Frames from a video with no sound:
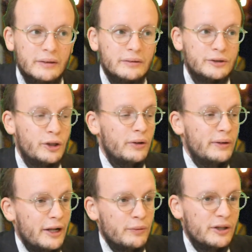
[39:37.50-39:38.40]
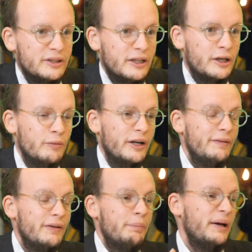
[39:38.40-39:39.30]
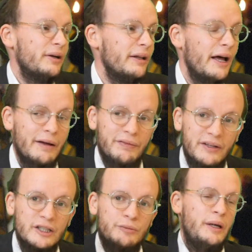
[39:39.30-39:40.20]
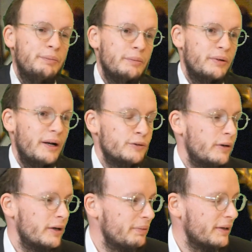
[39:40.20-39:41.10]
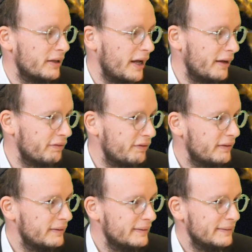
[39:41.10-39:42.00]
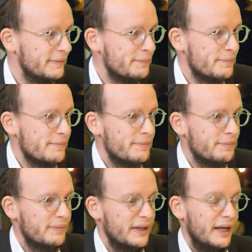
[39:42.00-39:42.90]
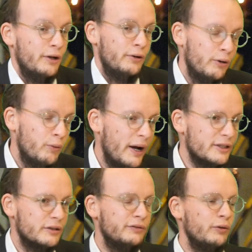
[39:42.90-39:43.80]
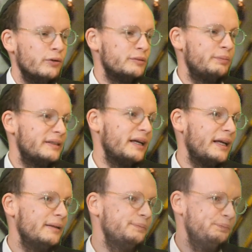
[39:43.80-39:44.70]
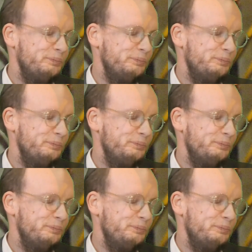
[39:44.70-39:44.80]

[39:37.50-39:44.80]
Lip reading: So in other words, they didn't want even a better life. These people perhaps want a better life. In the wrong ways, of course, but it's